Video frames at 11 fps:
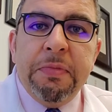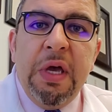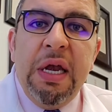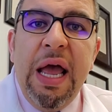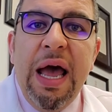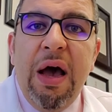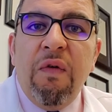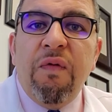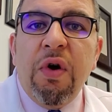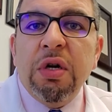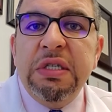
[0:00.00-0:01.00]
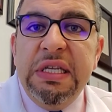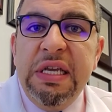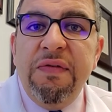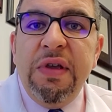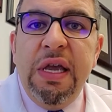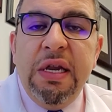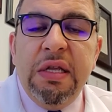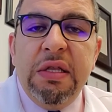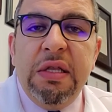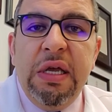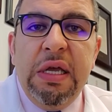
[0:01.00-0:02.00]
and how far deviated
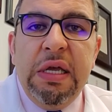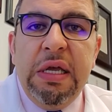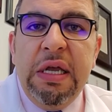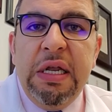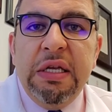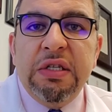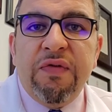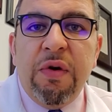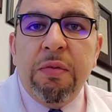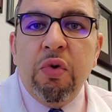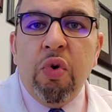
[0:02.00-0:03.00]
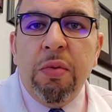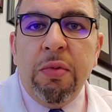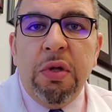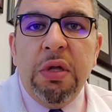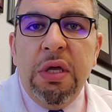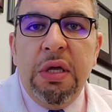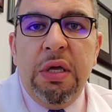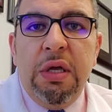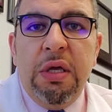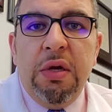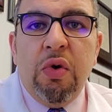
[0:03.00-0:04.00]
it is from normal,
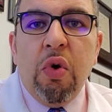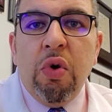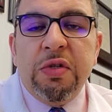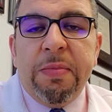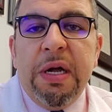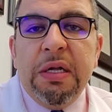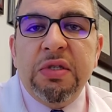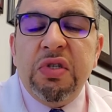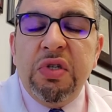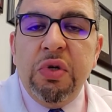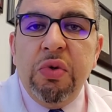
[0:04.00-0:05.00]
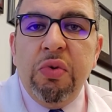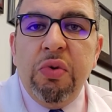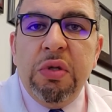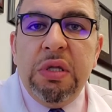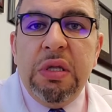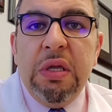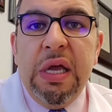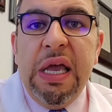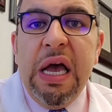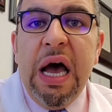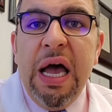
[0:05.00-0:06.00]
corresponds to
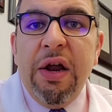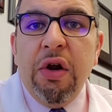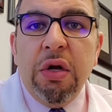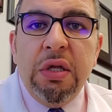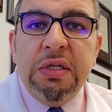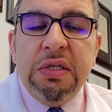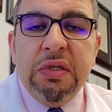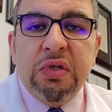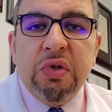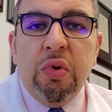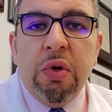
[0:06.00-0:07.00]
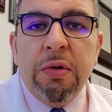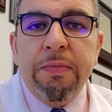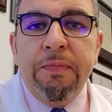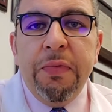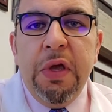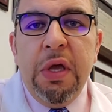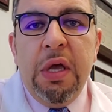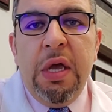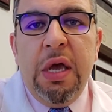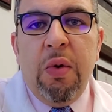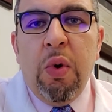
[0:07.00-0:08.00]
a higher Gleason Score.
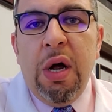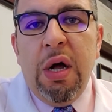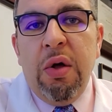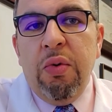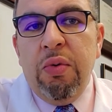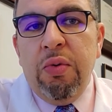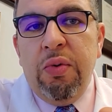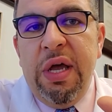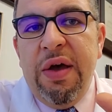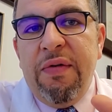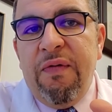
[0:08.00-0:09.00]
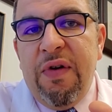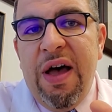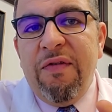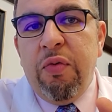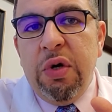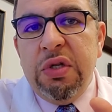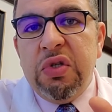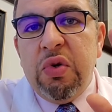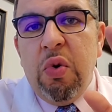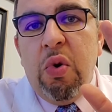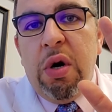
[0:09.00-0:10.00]
And while we have a 5-point
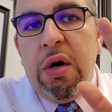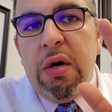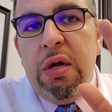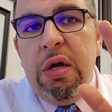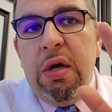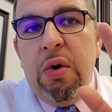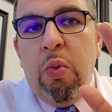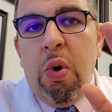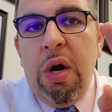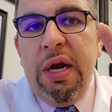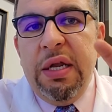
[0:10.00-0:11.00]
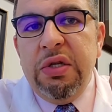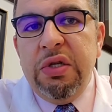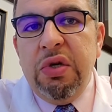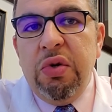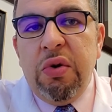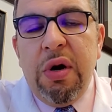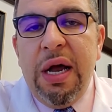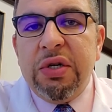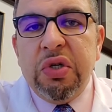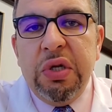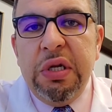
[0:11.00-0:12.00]
score, 1 and 2 are
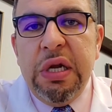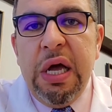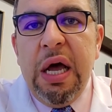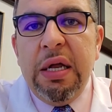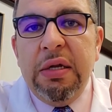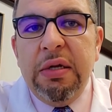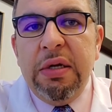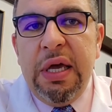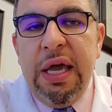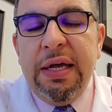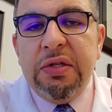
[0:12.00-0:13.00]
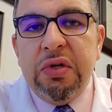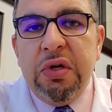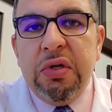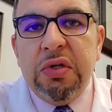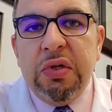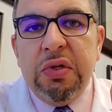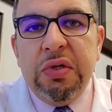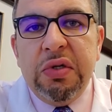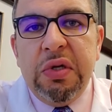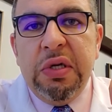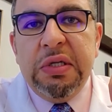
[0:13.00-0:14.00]
actually not cancer. So there's
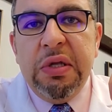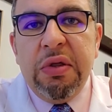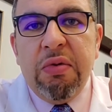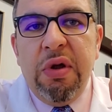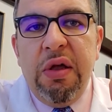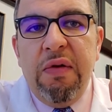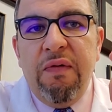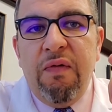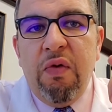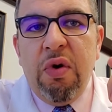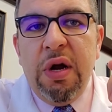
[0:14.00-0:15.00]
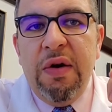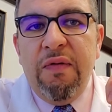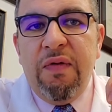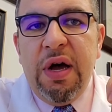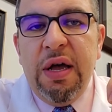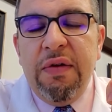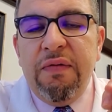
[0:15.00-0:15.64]
Gleason 3, 4, and 5.